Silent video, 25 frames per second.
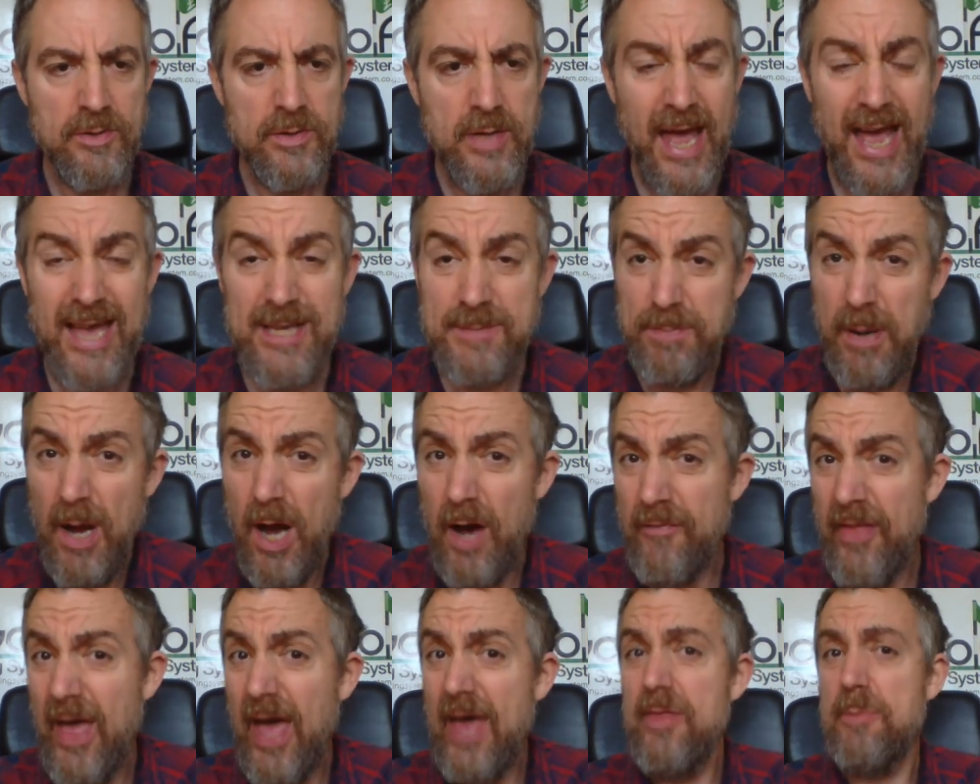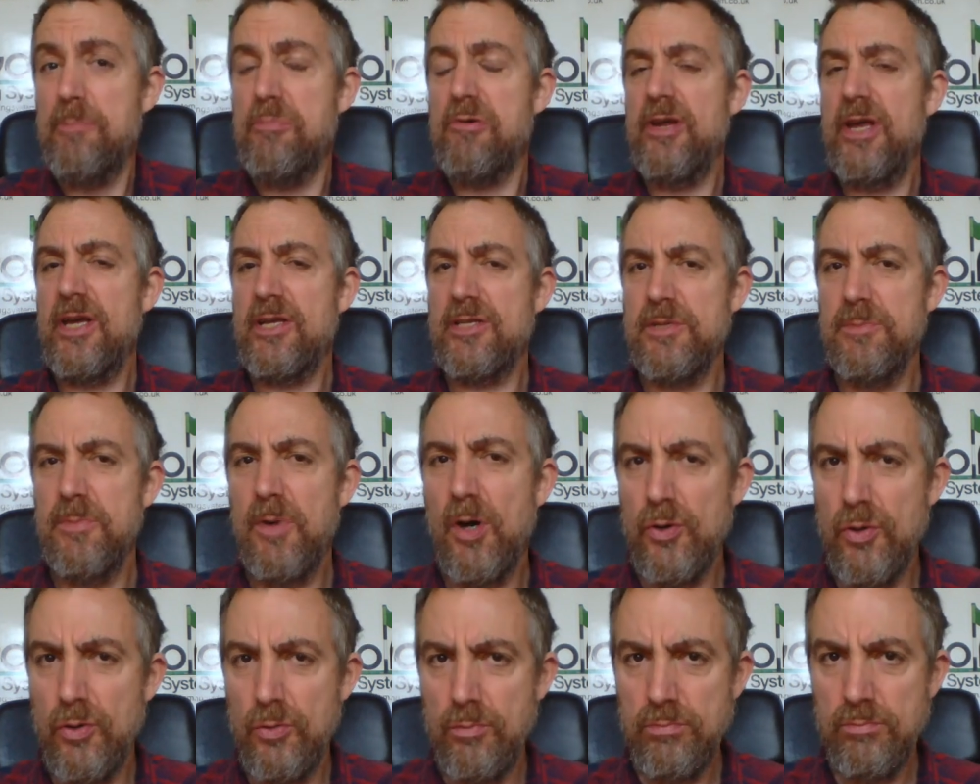as part of that, the predictor
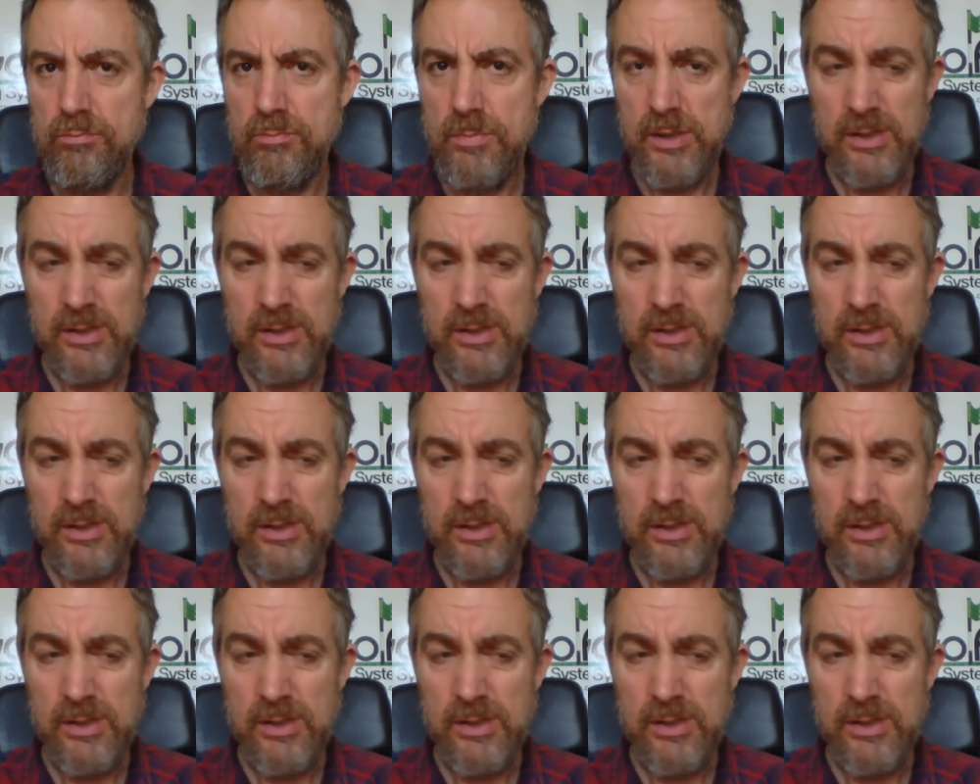model,